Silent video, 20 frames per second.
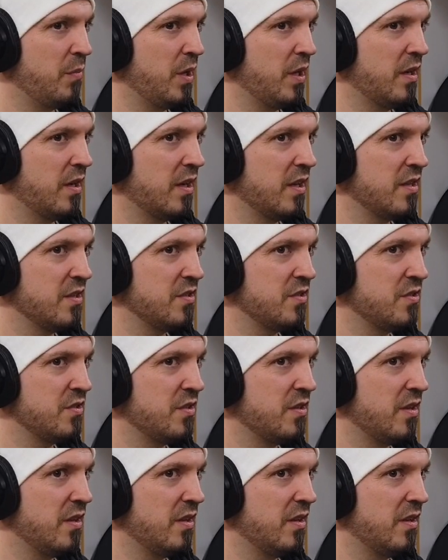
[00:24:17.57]
because
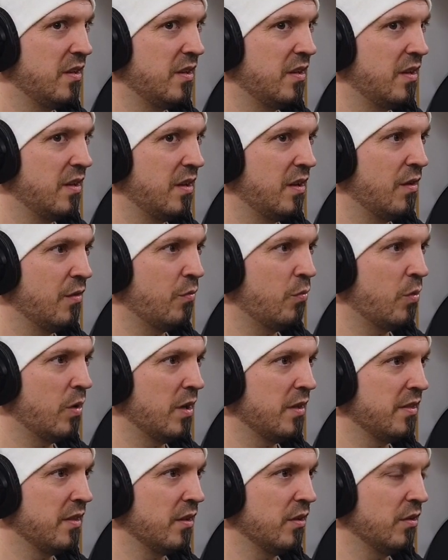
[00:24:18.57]
of
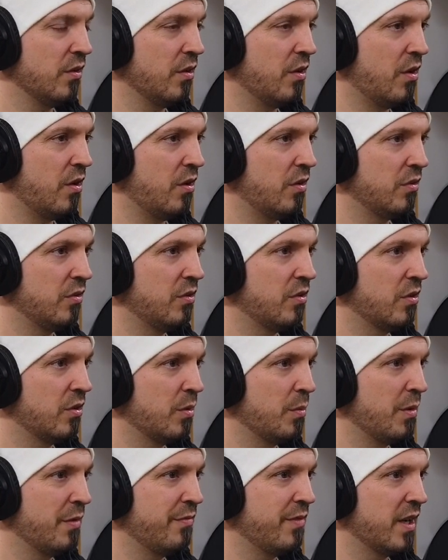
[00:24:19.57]
what the
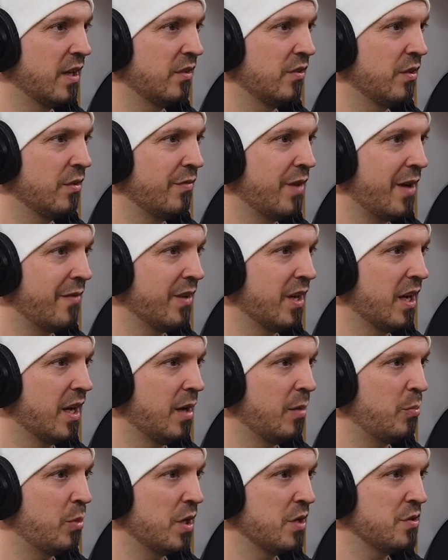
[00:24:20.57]
long-term effects of having
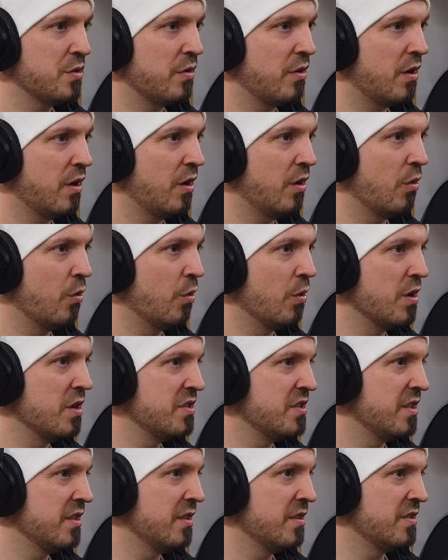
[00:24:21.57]
high pressure are, or
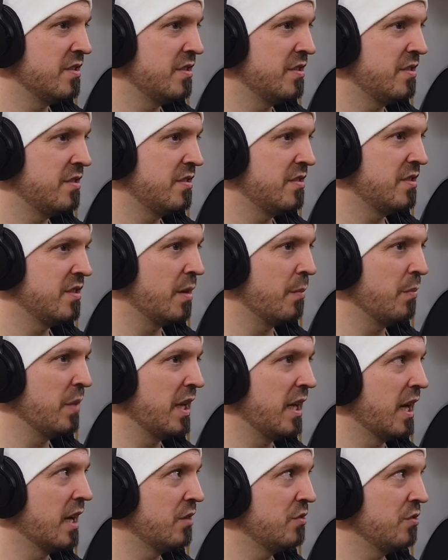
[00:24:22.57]
is
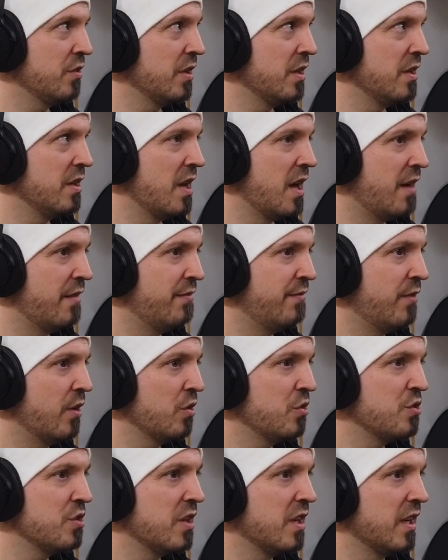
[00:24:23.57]
something actually not
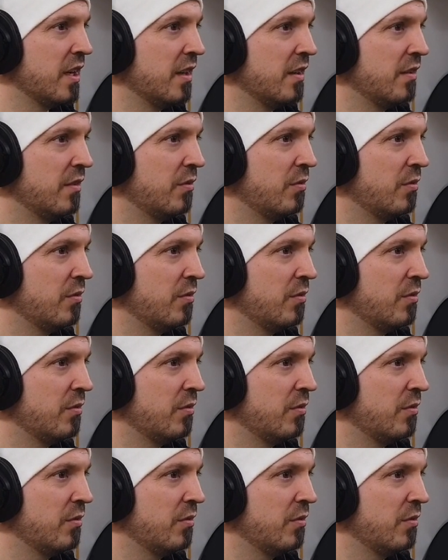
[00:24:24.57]
functioning?